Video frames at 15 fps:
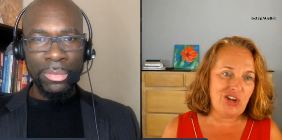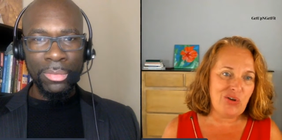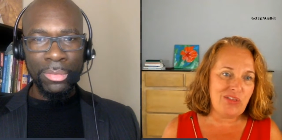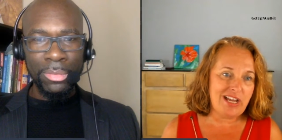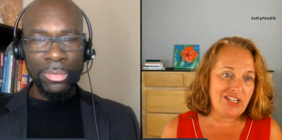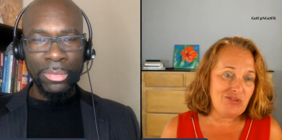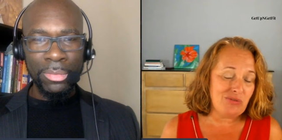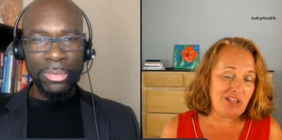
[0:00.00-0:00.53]

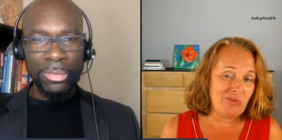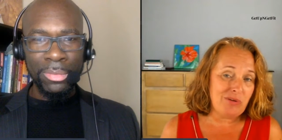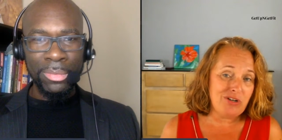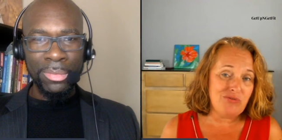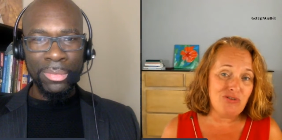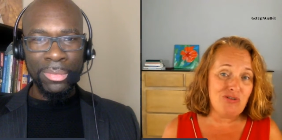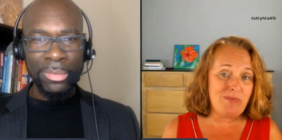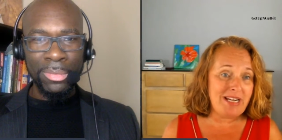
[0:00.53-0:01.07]
Speaker 1: so that's really
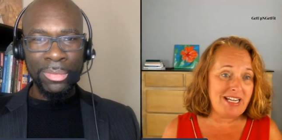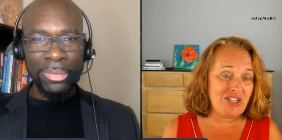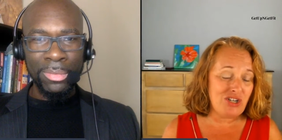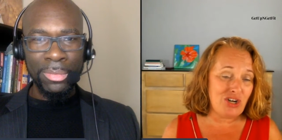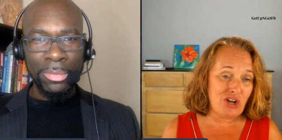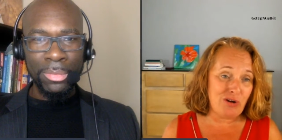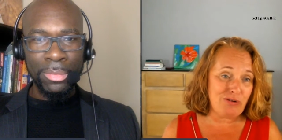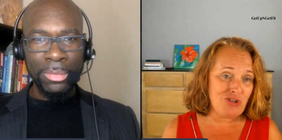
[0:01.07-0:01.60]
what drew me
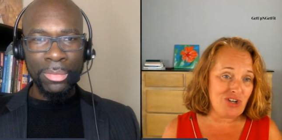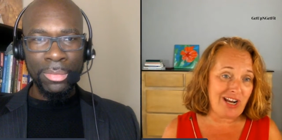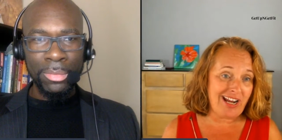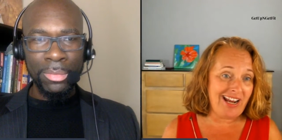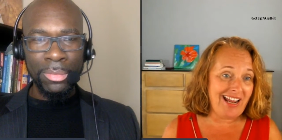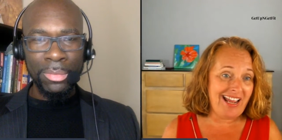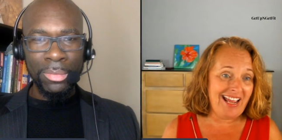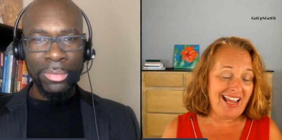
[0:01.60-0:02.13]
to
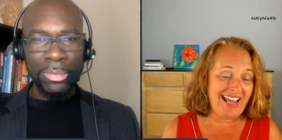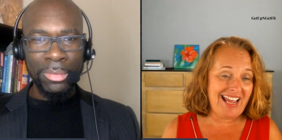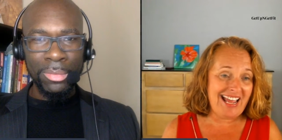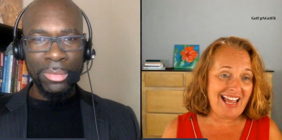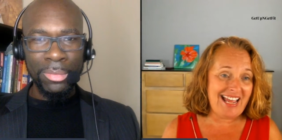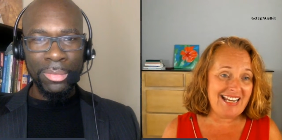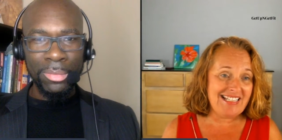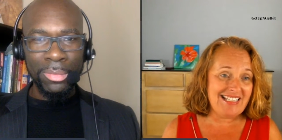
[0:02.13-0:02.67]
coaching
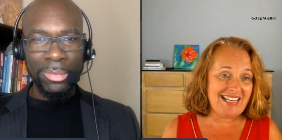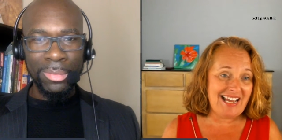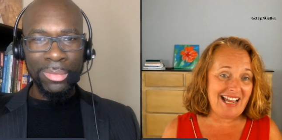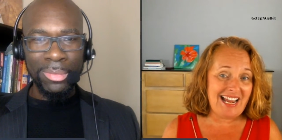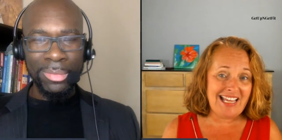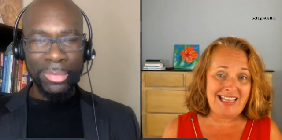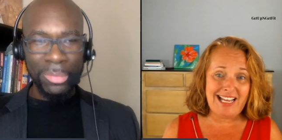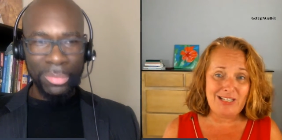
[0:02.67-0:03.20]
and
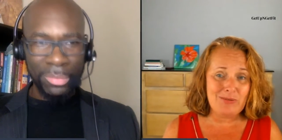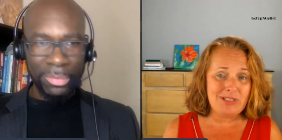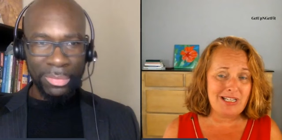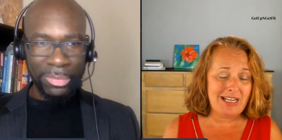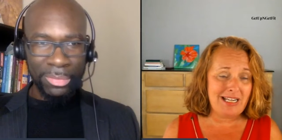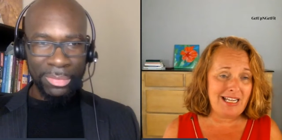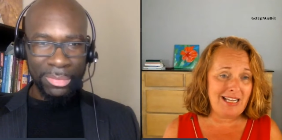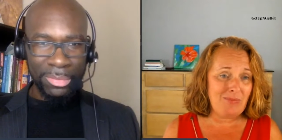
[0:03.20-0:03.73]
uh, and that's
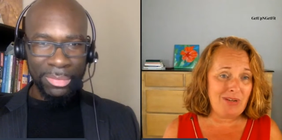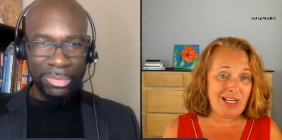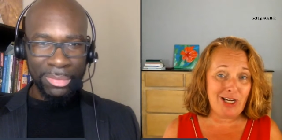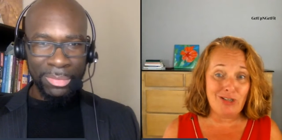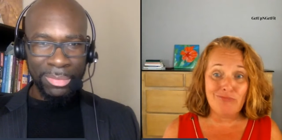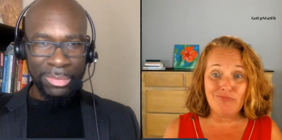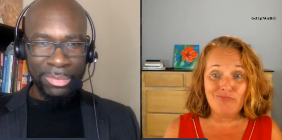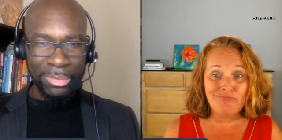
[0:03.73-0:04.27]
what's going to keep me
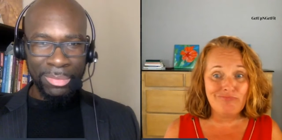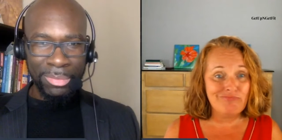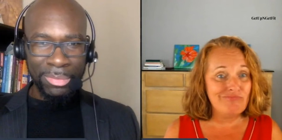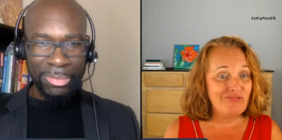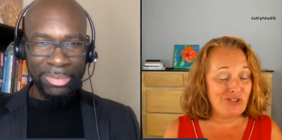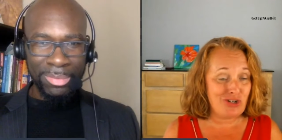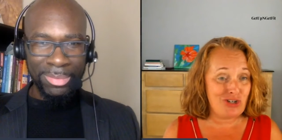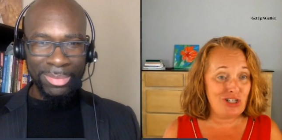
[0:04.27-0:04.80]
here
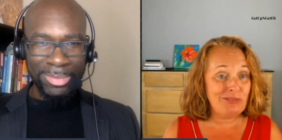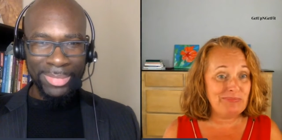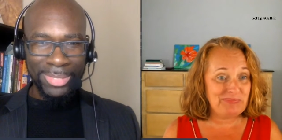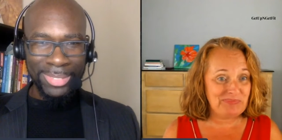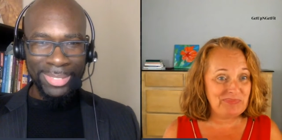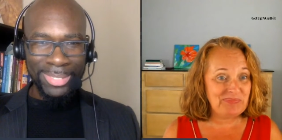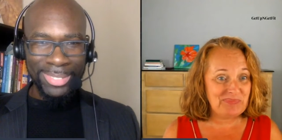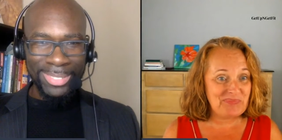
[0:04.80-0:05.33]
for
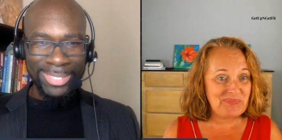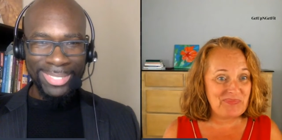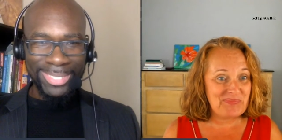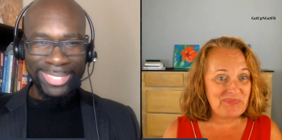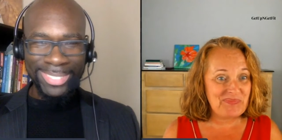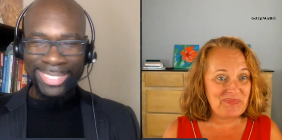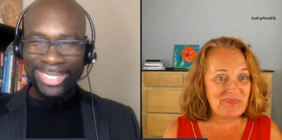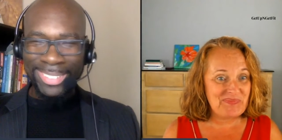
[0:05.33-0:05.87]
sure.
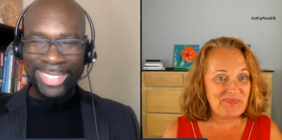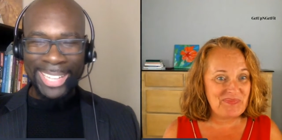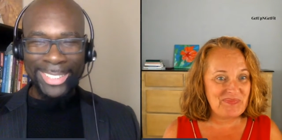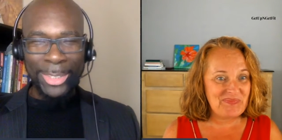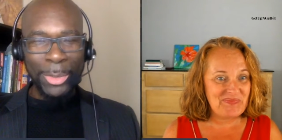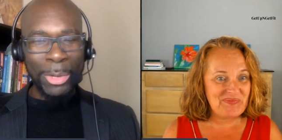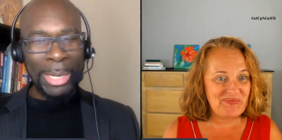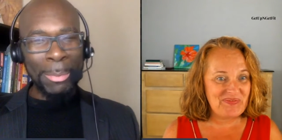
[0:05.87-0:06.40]

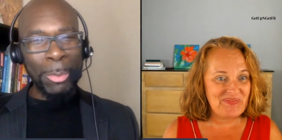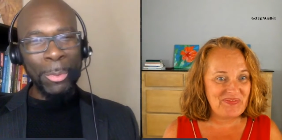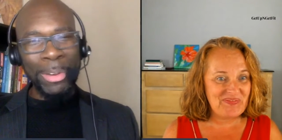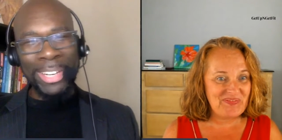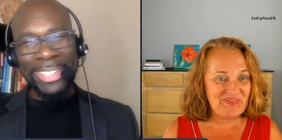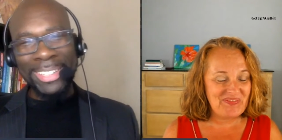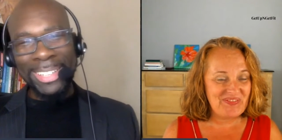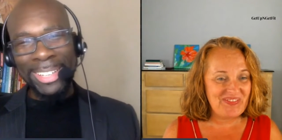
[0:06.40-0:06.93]
Speaker 2: That's incredible
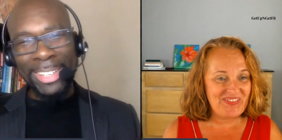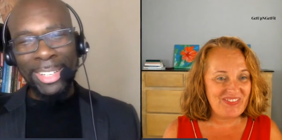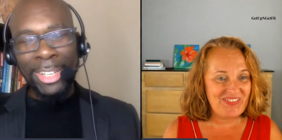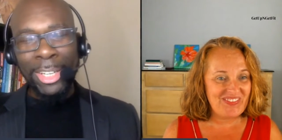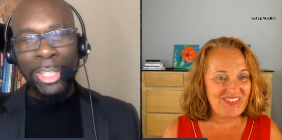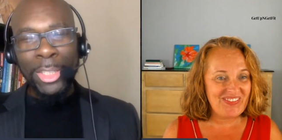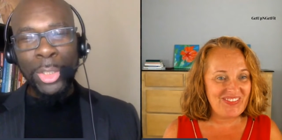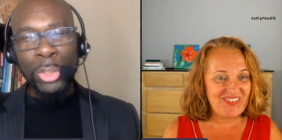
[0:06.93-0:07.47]
right there.
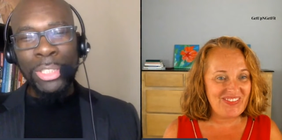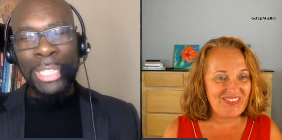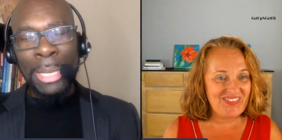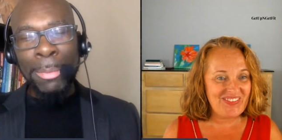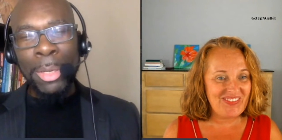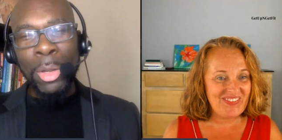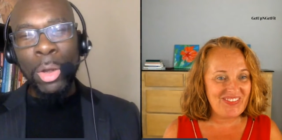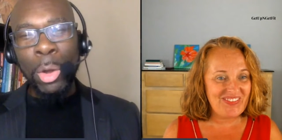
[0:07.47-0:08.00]
So
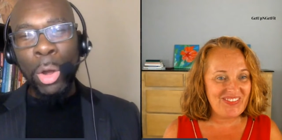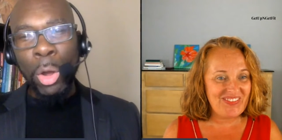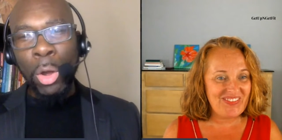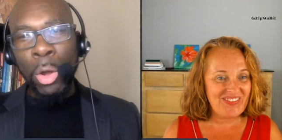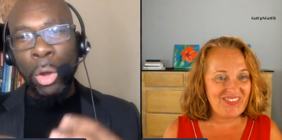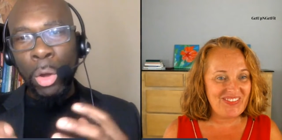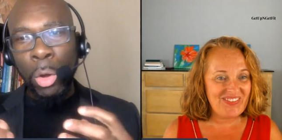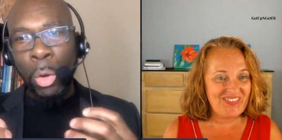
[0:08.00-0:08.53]
Tammy,
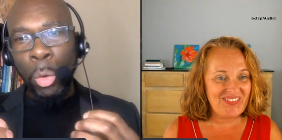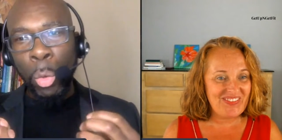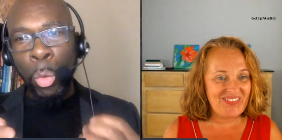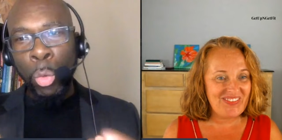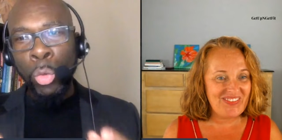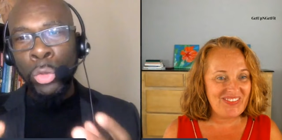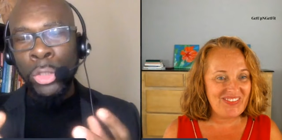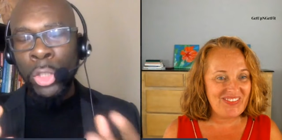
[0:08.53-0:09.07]

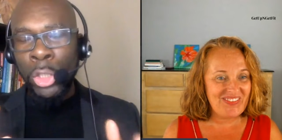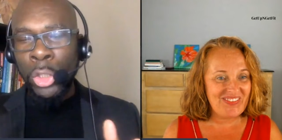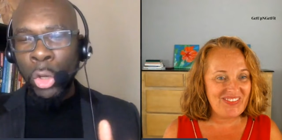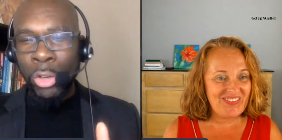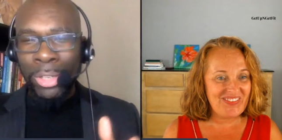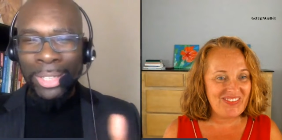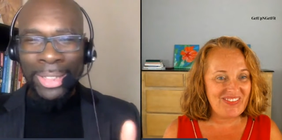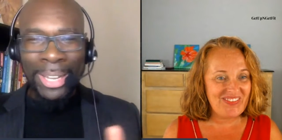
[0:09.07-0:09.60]
who's your
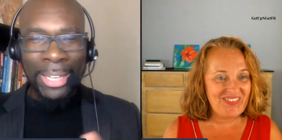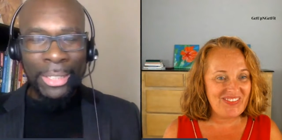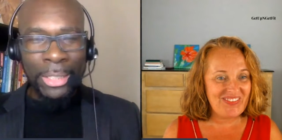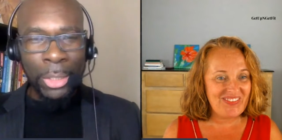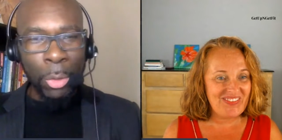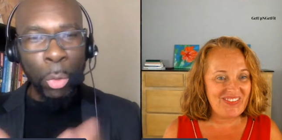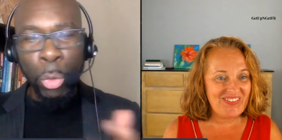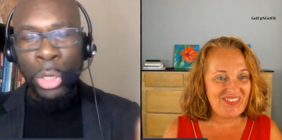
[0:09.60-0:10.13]
target
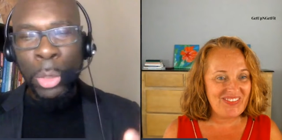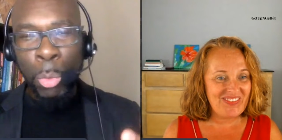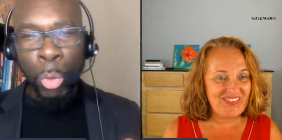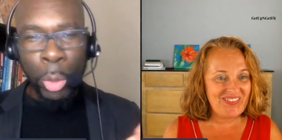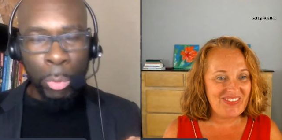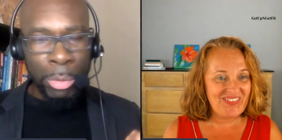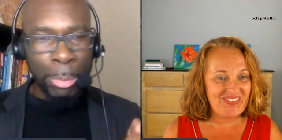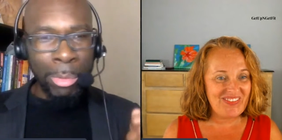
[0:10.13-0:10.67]
clientele? Who do you
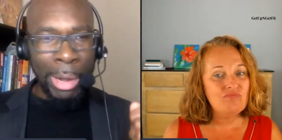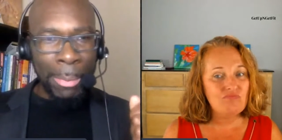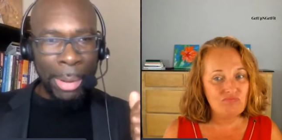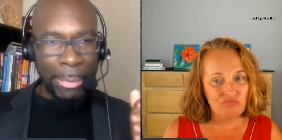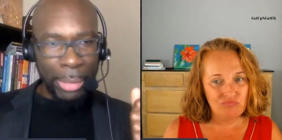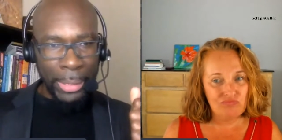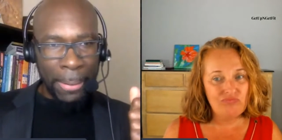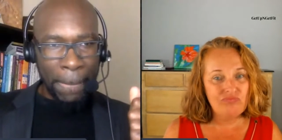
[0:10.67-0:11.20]
work with
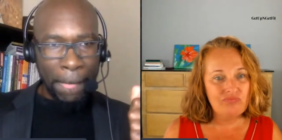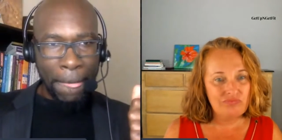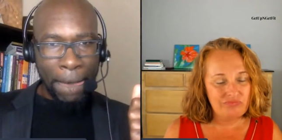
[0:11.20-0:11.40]
primarily?